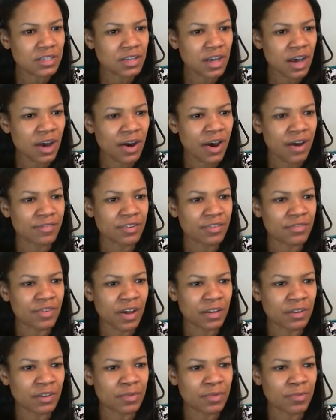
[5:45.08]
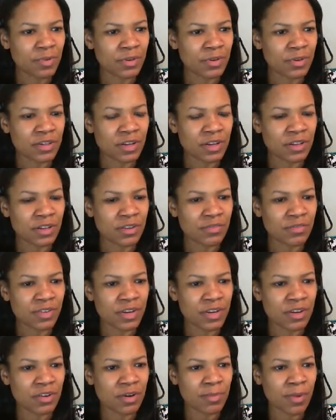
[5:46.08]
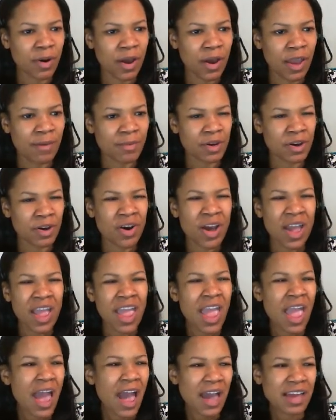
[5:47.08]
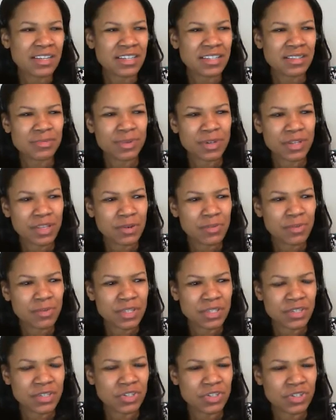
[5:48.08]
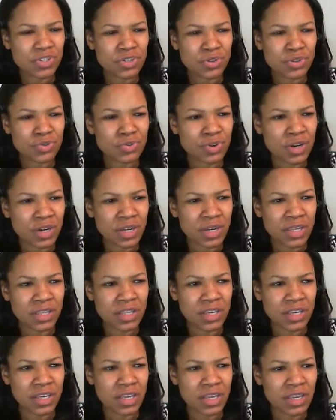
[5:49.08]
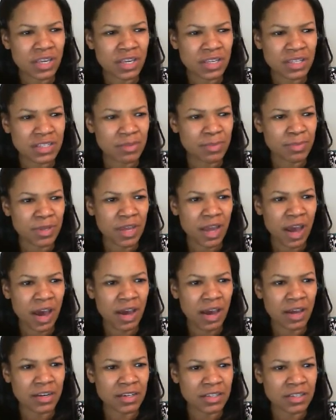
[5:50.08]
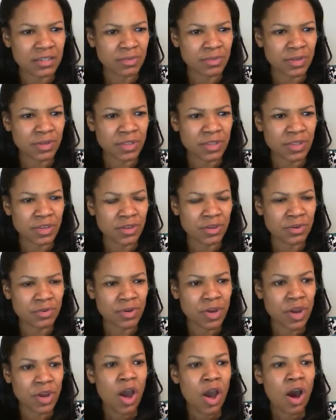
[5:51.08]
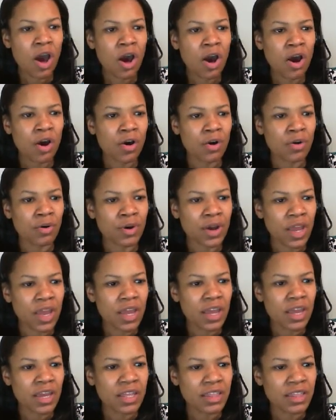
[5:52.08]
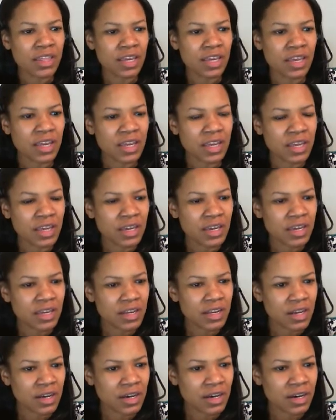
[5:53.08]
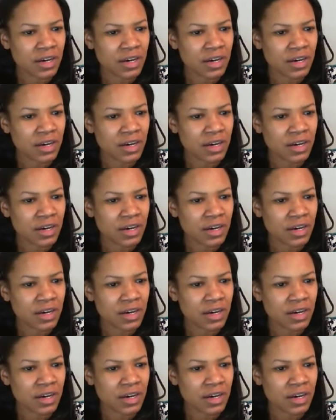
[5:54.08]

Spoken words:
I'll have to follow up on another video about Amoco. I just really wasn't sure in the end, to be honest with you. Oh, in the end,